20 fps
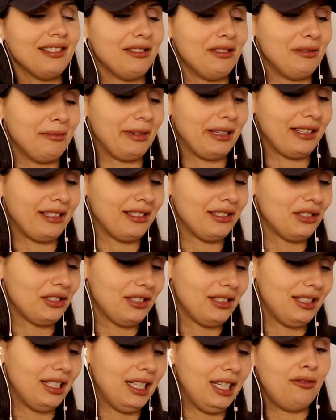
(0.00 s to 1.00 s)
Oh my gosh.
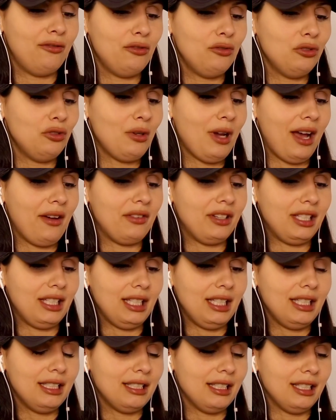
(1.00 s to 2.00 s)
Food you haven't
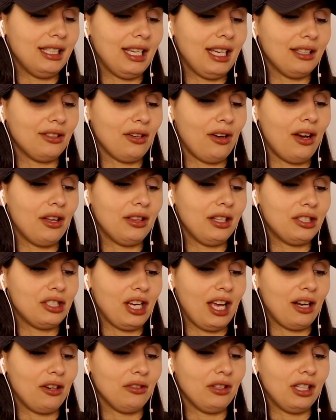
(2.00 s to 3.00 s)
eaten yet on the
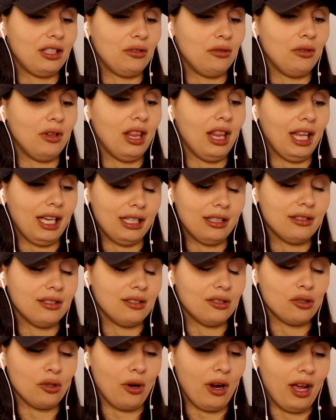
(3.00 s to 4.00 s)
channel that you'd like to
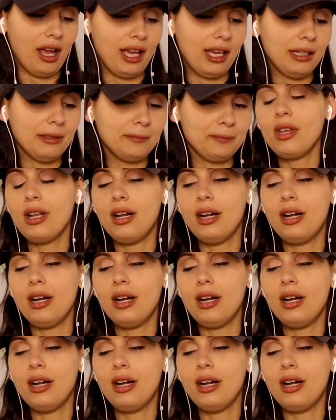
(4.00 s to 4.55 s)
try.